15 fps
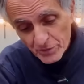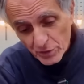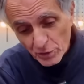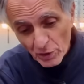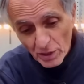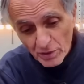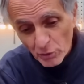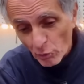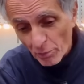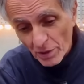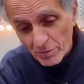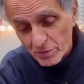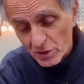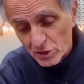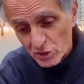You know, I don't
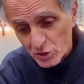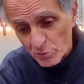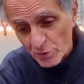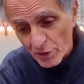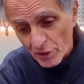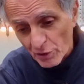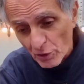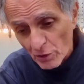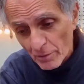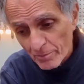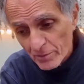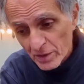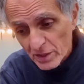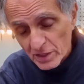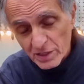blame the customer at all.
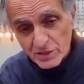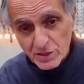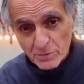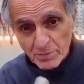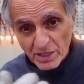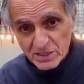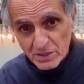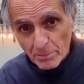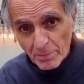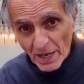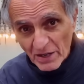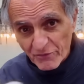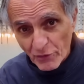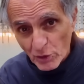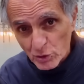It did make some
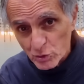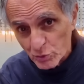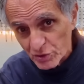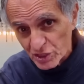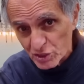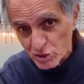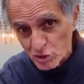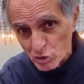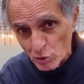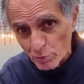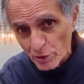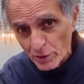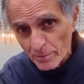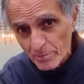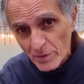backfires with this
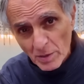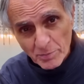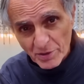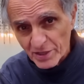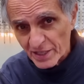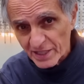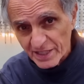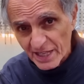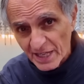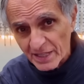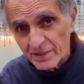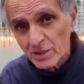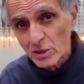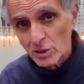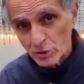distributor, but then
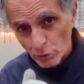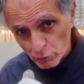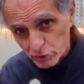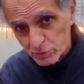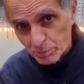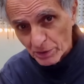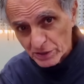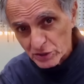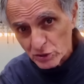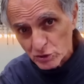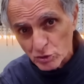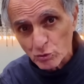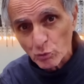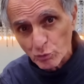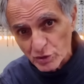again, those pistons
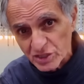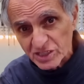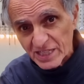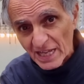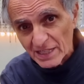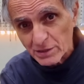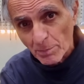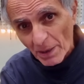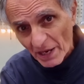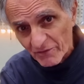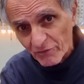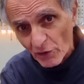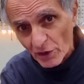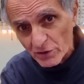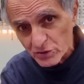should withstand the
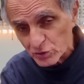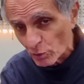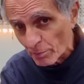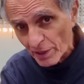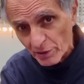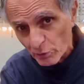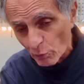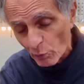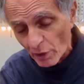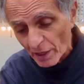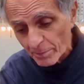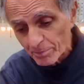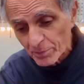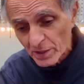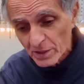backfires no matter what.